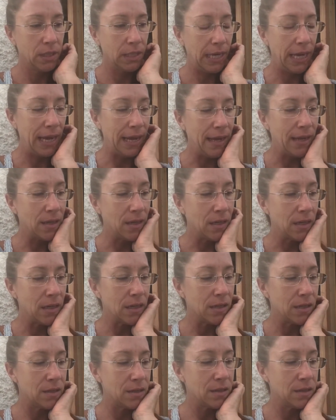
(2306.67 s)
And
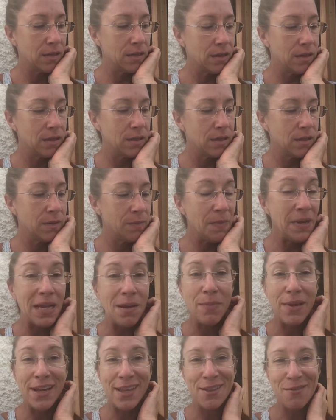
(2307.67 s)
me
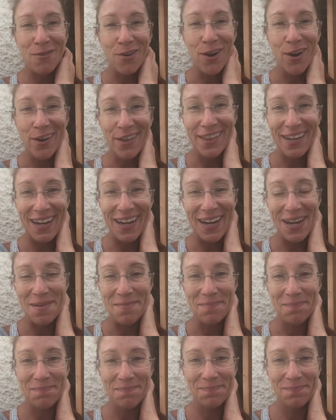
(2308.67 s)
being the rock that I
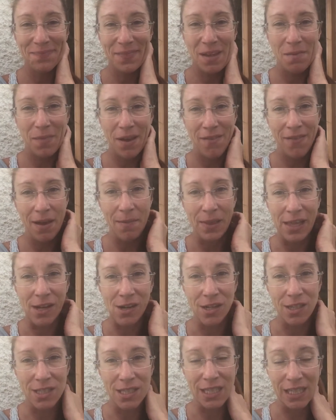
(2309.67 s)
am, in my family
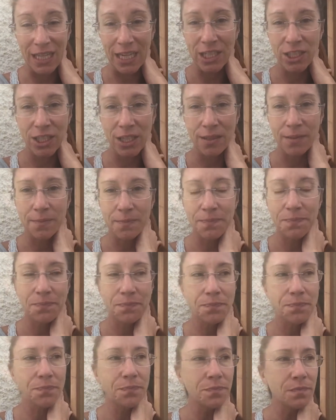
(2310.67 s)
constellation.
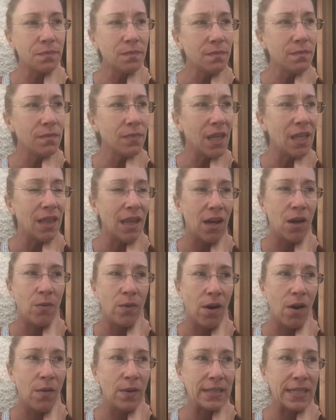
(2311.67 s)
They
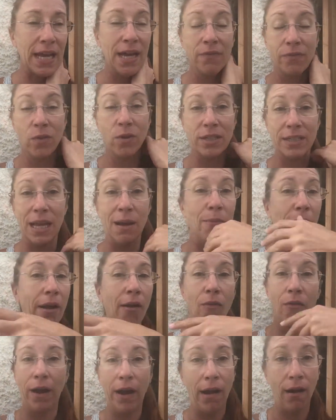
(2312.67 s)
were always, of course, I'm way
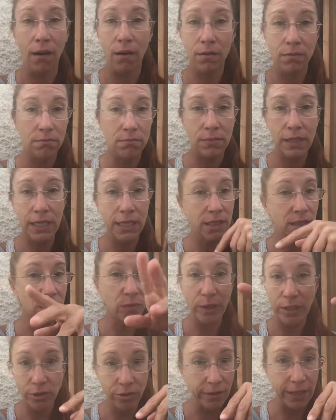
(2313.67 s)
over here in the
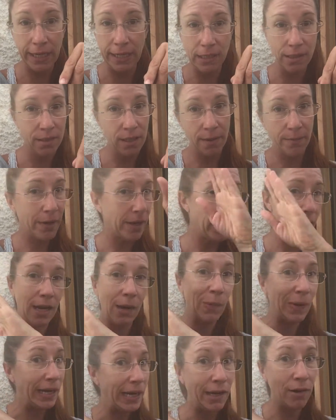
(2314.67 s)
Switzerland. I'm not
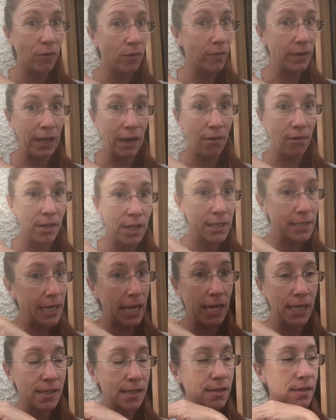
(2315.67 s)
anywhere near over there in the
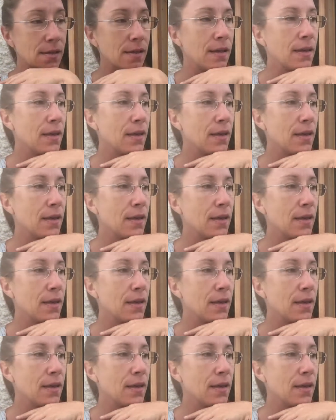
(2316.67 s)
States.